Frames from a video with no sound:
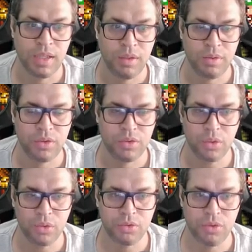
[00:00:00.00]
Now it
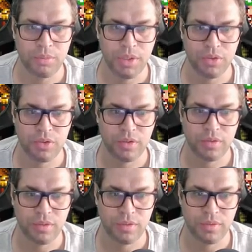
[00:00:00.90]
stole from Mirza.
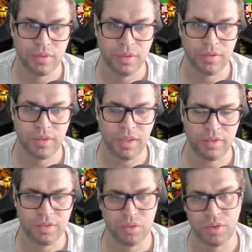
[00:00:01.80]
It's
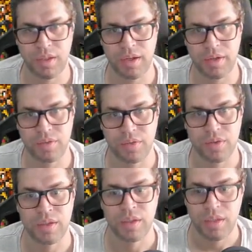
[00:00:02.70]
nice on their target.
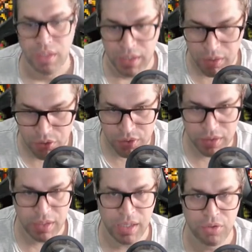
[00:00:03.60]
And now it's
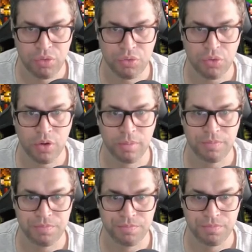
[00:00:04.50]
the last form.
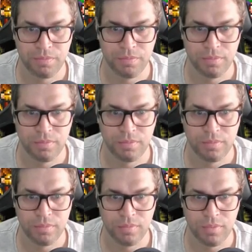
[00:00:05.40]

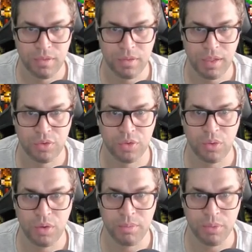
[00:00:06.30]
Let's
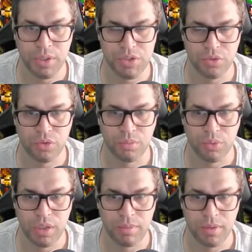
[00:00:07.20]
go, Aberration
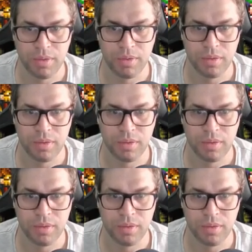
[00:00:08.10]
Supreme.